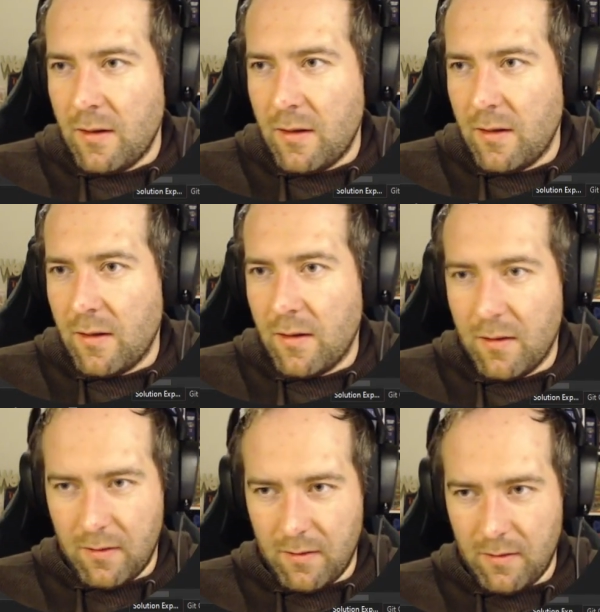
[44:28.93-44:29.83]

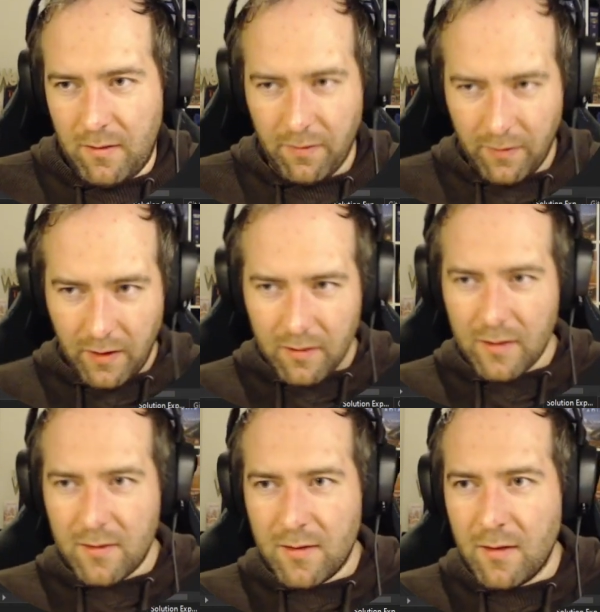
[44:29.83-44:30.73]
I think
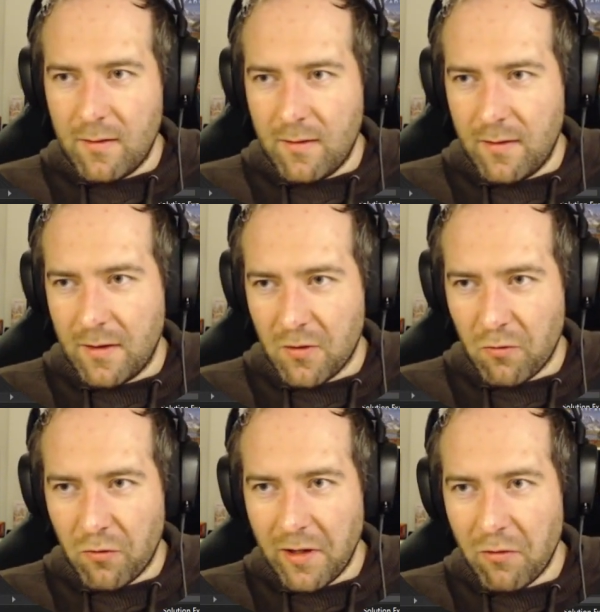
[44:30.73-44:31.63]
that's it, and there's a
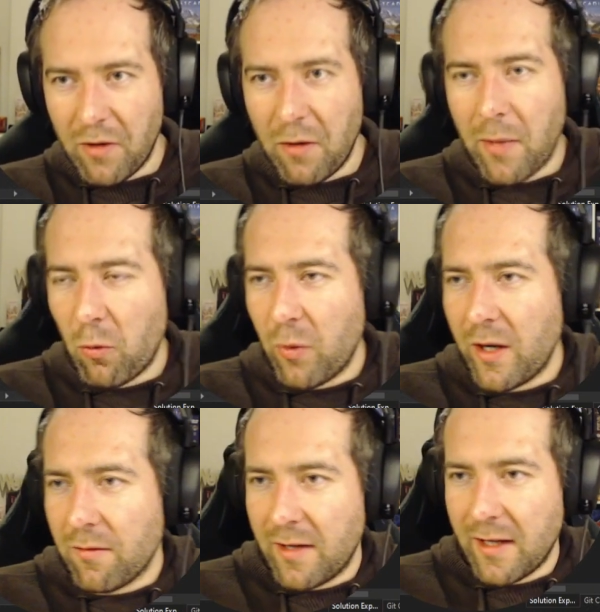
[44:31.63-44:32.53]
really roundabout way
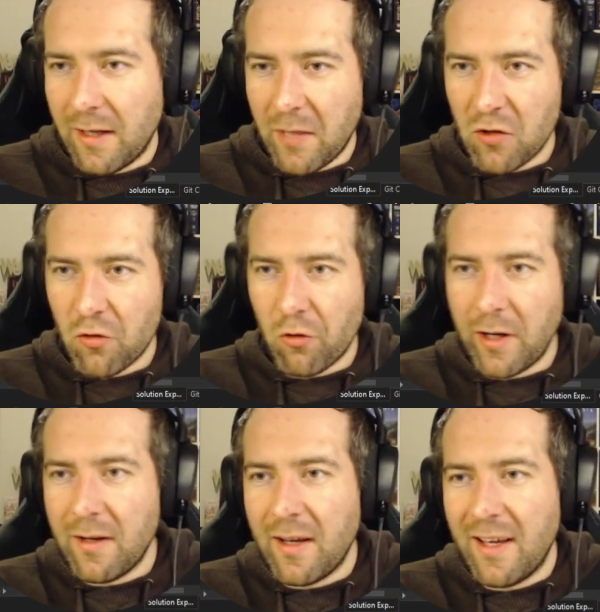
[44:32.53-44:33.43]
of getting my
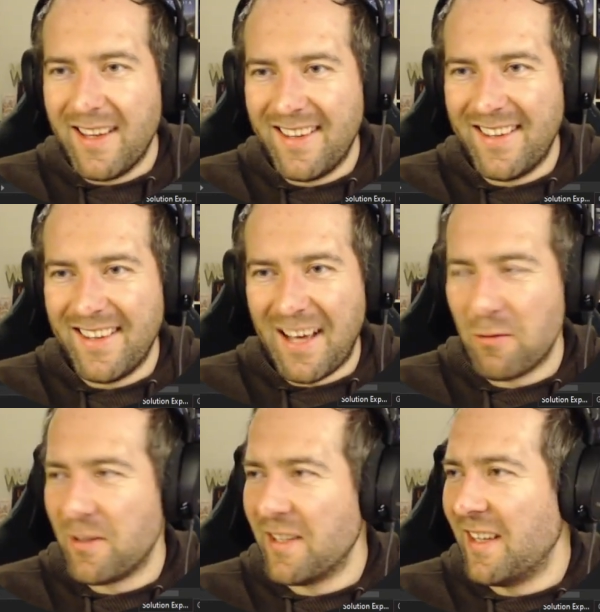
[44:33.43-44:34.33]
string
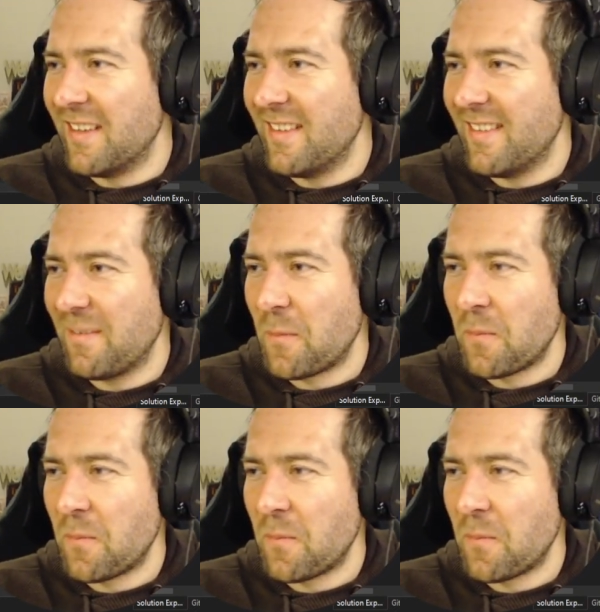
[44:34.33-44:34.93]
out in the end.